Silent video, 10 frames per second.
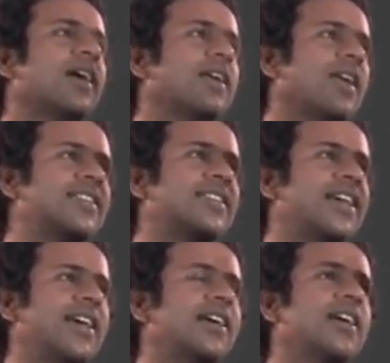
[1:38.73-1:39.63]
Let's
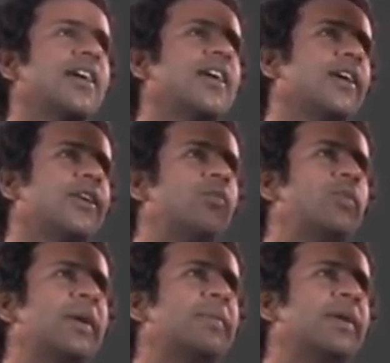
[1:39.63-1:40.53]
say two
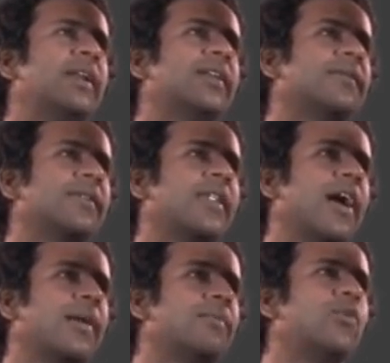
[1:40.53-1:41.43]
people
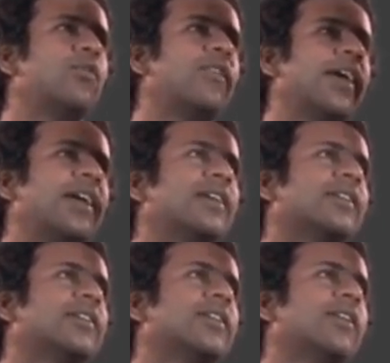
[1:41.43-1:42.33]
are moving
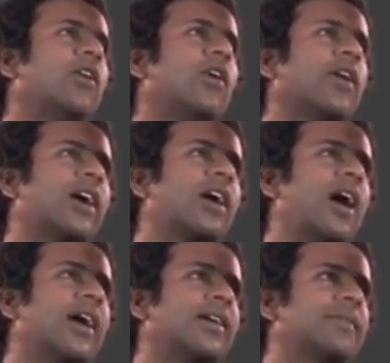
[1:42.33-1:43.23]
on a
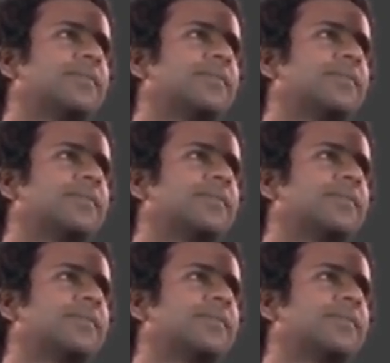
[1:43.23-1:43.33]
cart.